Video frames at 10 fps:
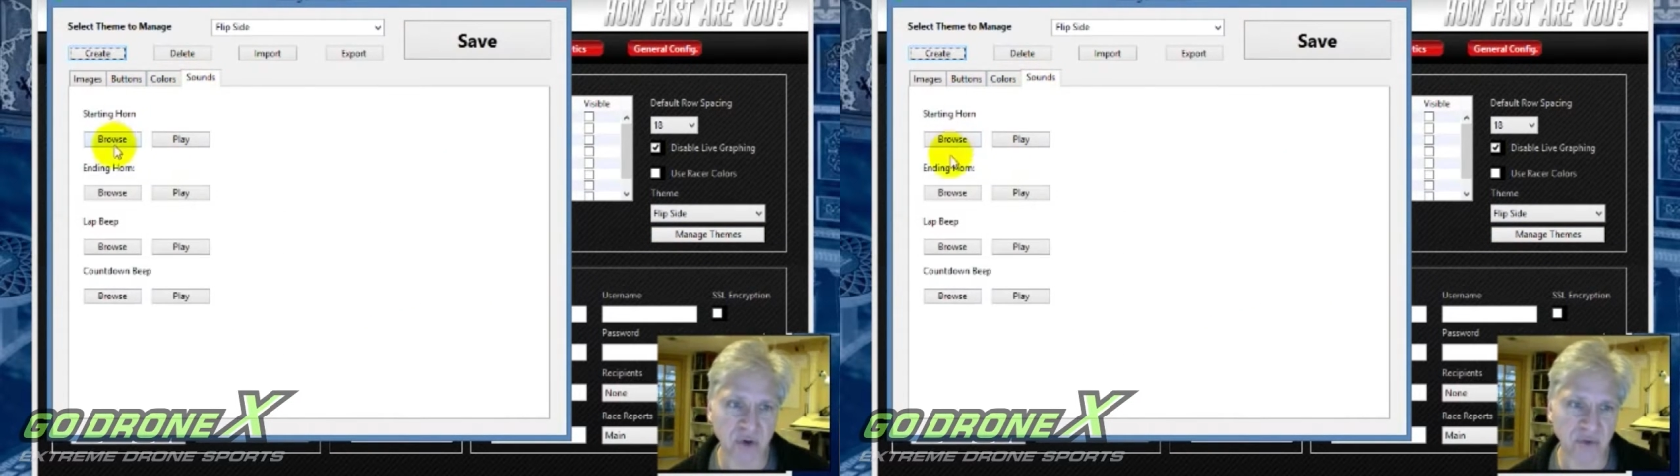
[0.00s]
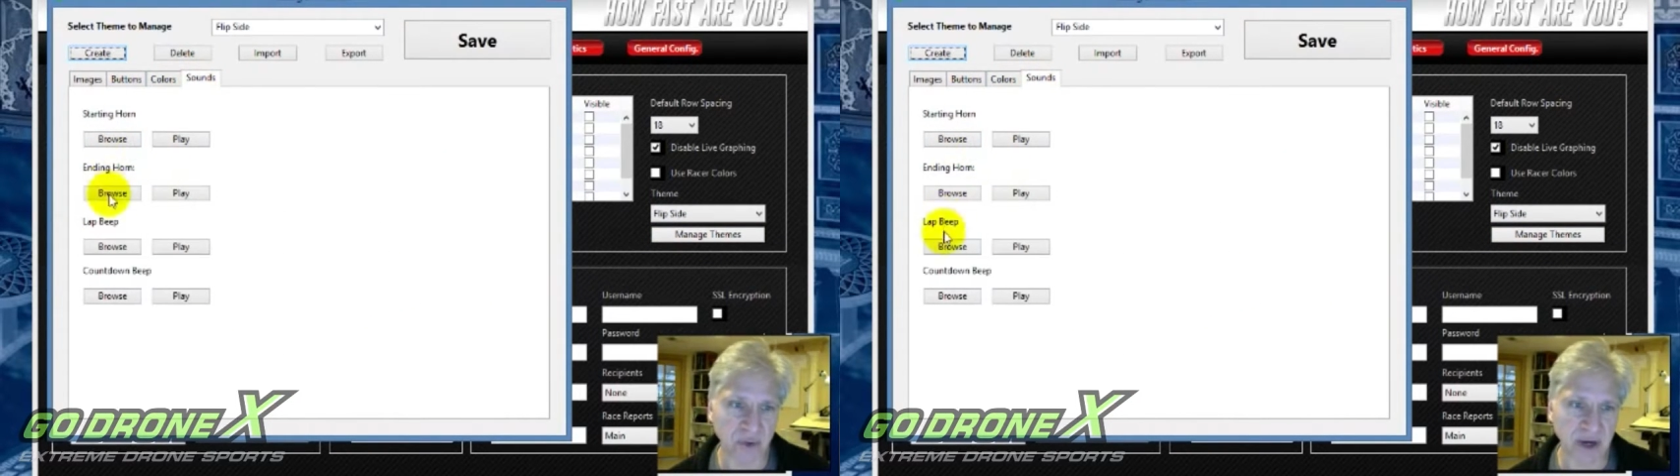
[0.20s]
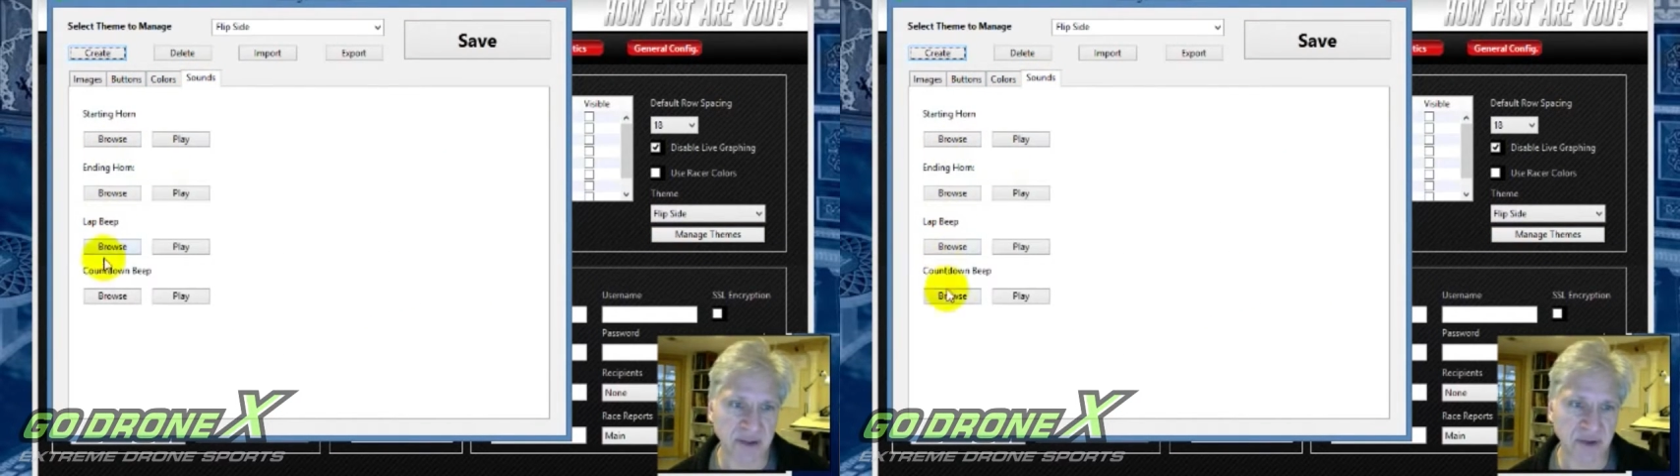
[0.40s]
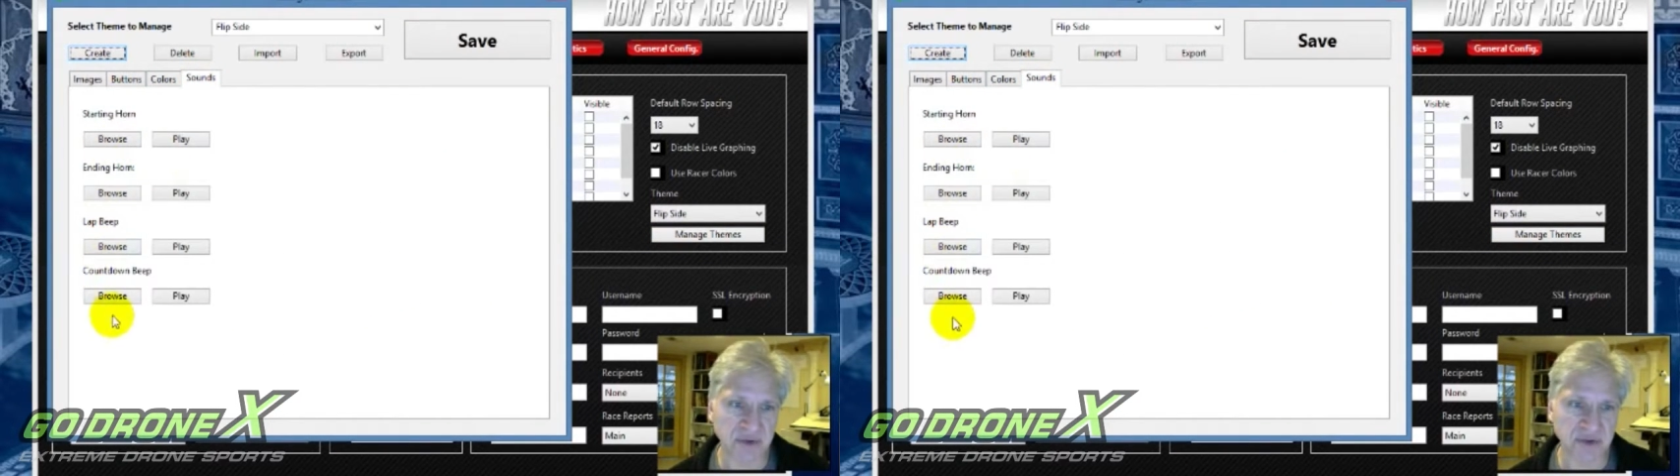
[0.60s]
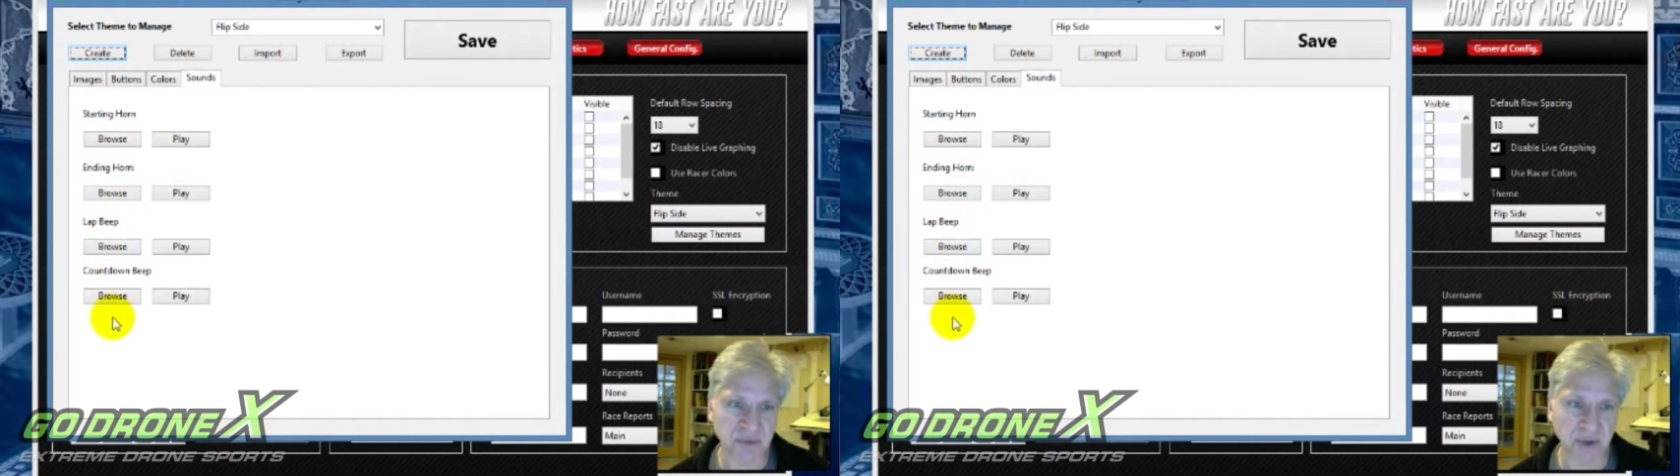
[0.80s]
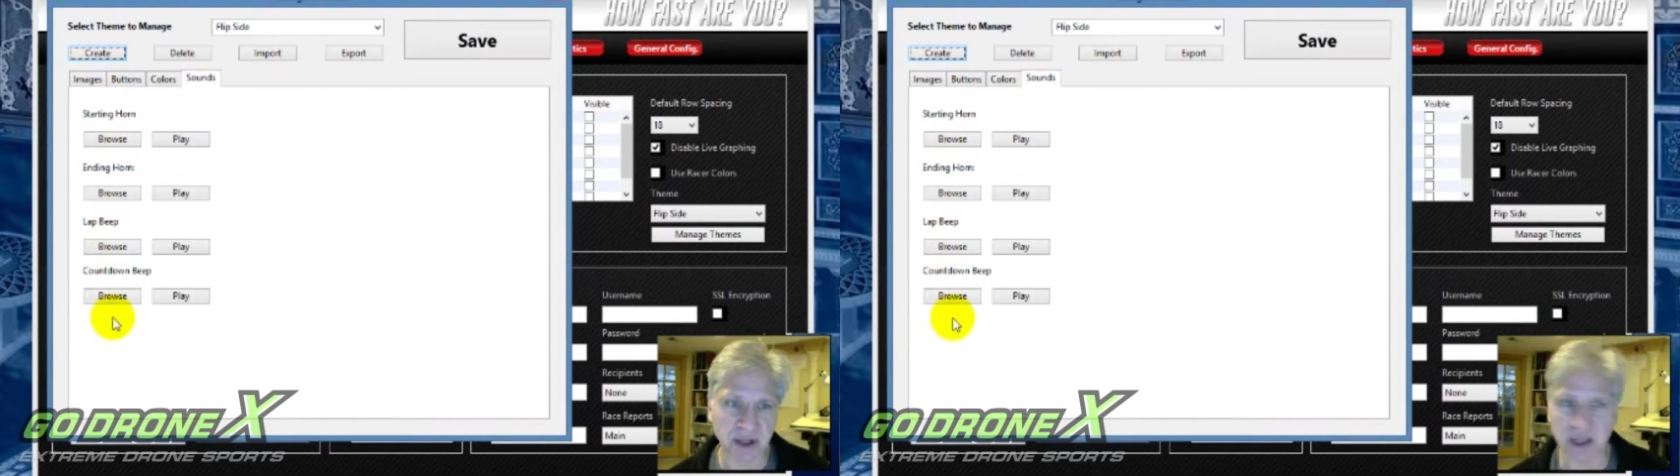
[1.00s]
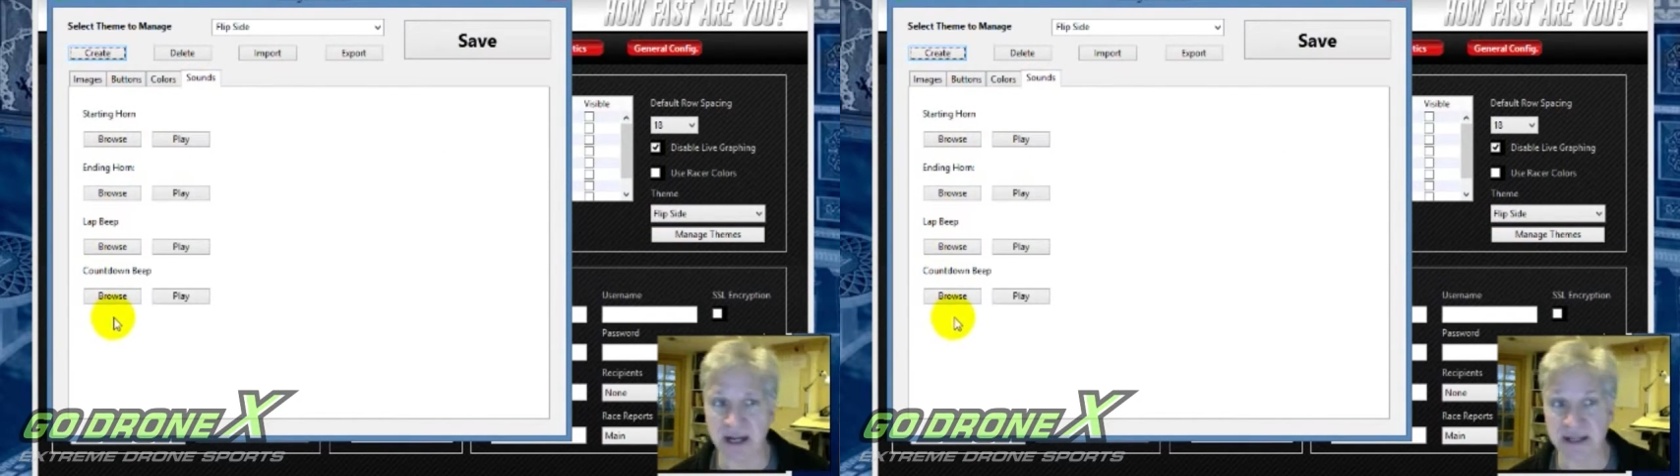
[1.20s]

override those as well.